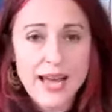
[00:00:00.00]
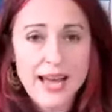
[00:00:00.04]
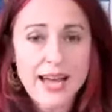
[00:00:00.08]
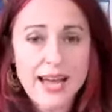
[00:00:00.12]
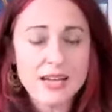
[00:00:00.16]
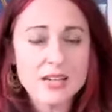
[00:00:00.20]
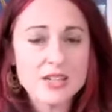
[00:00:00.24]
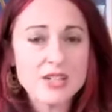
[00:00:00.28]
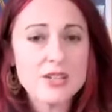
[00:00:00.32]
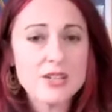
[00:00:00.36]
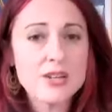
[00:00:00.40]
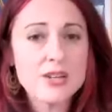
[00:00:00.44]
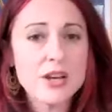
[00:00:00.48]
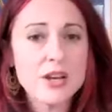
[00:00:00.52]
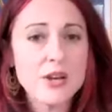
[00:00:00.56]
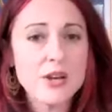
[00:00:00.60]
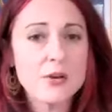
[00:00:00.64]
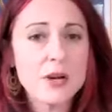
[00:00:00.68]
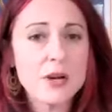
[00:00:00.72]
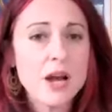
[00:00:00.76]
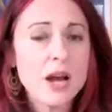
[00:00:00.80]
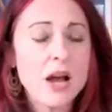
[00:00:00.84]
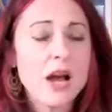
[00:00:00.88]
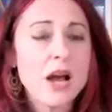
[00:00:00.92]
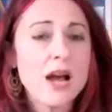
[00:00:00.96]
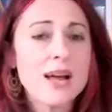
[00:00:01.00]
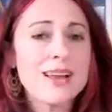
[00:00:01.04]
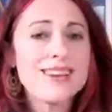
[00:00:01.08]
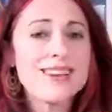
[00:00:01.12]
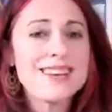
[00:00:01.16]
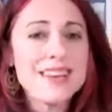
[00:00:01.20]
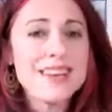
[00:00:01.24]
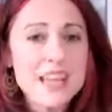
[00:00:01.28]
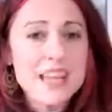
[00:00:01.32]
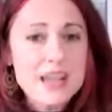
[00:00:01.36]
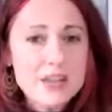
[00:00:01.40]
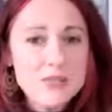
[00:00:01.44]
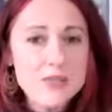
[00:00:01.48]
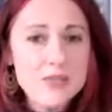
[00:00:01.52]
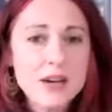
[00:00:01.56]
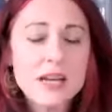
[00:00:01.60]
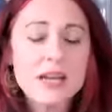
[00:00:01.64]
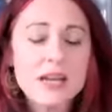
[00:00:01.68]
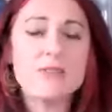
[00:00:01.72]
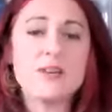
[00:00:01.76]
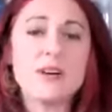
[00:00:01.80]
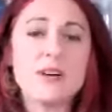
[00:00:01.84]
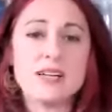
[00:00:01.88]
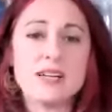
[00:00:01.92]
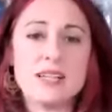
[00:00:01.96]
And you know, never
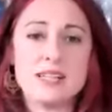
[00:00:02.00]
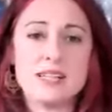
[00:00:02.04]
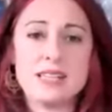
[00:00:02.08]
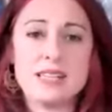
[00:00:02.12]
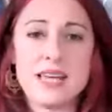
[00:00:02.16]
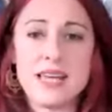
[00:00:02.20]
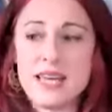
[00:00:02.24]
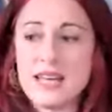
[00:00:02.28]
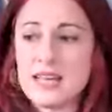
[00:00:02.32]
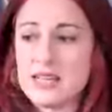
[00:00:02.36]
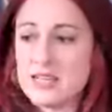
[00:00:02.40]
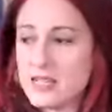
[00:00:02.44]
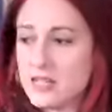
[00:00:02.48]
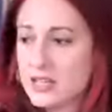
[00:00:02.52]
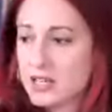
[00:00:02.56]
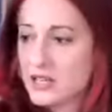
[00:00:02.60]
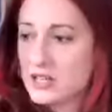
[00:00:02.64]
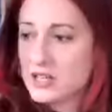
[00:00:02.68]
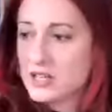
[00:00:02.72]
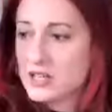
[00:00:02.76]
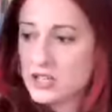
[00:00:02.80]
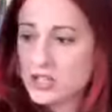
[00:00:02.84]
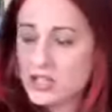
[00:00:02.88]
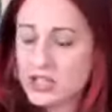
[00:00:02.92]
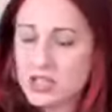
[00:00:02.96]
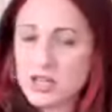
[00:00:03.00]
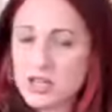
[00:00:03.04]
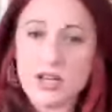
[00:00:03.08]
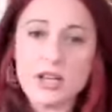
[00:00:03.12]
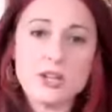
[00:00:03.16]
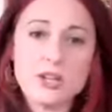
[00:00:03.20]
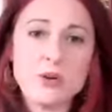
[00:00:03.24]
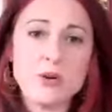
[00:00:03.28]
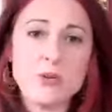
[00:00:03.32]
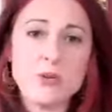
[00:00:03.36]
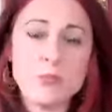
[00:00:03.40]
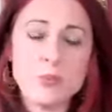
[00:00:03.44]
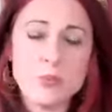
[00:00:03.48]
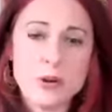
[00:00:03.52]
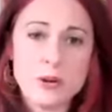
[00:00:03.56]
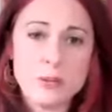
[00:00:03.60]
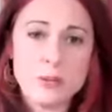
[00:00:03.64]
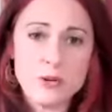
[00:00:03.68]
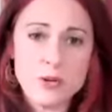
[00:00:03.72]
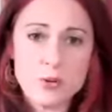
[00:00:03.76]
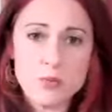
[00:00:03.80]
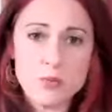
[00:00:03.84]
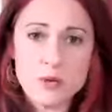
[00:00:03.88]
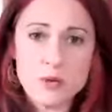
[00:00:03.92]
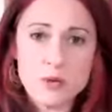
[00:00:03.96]
have I said, shut your
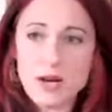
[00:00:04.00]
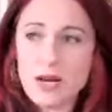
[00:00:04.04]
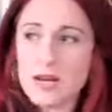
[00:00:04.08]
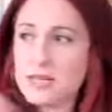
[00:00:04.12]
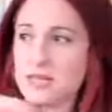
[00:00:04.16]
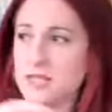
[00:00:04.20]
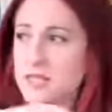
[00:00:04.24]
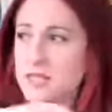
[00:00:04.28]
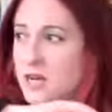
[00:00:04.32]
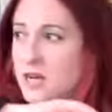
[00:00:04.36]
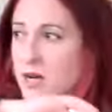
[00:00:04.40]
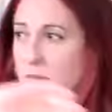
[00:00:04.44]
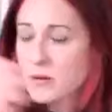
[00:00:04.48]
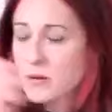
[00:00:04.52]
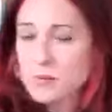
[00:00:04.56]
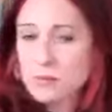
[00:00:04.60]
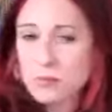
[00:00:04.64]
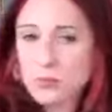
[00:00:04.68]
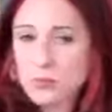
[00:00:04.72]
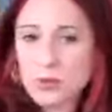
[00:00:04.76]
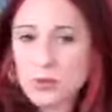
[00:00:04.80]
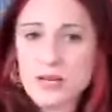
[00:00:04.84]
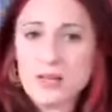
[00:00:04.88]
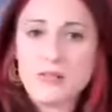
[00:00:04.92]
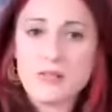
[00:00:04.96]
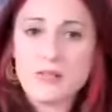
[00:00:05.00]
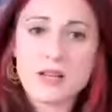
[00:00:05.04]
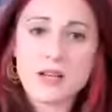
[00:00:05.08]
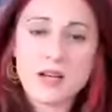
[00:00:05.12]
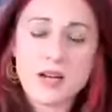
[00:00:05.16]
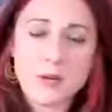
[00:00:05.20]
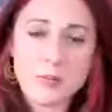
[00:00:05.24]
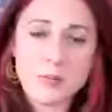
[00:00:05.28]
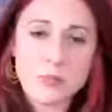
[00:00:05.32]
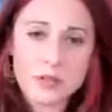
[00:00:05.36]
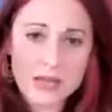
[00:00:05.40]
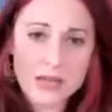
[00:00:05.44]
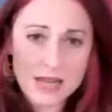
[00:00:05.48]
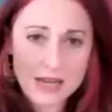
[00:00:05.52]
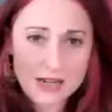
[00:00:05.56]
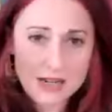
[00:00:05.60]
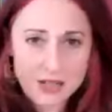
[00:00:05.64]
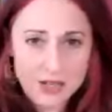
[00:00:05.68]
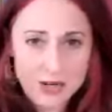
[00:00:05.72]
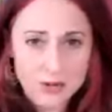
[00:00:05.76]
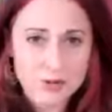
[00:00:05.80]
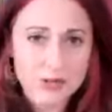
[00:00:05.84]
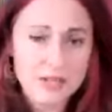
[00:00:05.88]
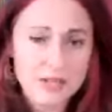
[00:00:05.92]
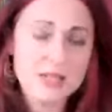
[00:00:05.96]
your mind up and put it in the cupboard
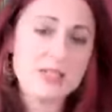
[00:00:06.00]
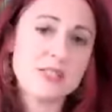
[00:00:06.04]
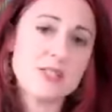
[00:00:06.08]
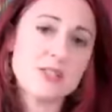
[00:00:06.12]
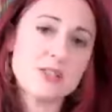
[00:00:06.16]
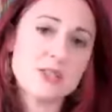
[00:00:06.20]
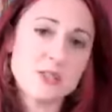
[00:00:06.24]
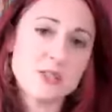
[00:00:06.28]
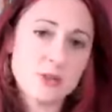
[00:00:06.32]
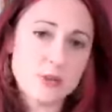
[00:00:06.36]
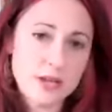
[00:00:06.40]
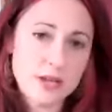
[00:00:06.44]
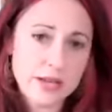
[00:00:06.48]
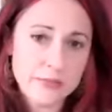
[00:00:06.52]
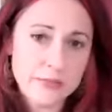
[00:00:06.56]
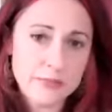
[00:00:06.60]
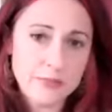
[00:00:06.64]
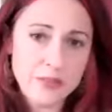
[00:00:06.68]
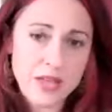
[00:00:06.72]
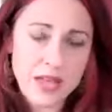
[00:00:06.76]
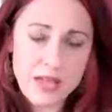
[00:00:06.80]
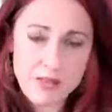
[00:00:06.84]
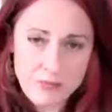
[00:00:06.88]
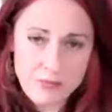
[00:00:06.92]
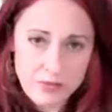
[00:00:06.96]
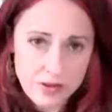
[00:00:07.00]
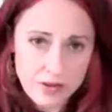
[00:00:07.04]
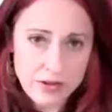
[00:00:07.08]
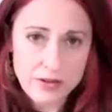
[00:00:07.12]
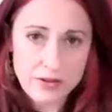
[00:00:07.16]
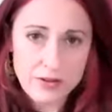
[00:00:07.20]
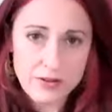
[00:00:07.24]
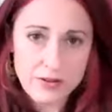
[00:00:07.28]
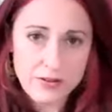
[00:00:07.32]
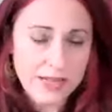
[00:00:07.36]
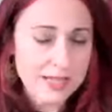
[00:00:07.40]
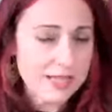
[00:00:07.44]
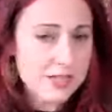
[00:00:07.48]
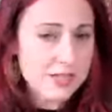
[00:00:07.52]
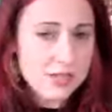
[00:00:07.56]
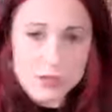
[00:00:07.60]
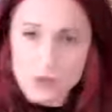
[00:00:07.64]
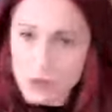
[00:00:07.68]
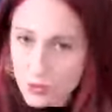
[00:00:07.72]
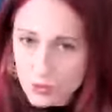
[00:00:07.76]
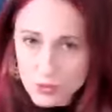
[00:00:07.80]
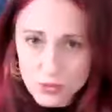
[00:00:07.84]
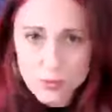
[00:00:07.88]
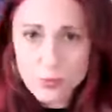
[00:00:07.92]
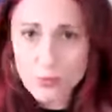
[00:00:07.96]
and don't listen to it ever. That's
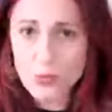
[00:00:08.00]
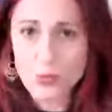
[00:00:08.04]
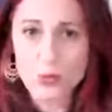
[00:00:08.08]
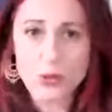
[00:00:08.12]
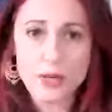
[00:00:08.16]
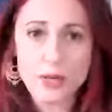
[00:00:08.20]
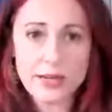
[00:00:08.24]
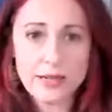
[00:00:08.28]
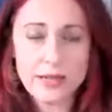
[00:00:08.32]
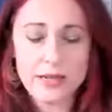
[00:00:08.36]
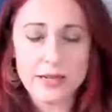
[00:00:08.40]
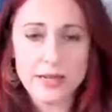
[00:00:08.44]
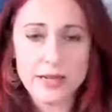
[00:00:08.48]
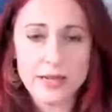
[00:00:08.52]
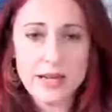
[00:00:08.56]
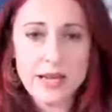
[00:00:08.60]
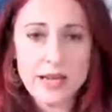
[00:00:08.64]
not the point.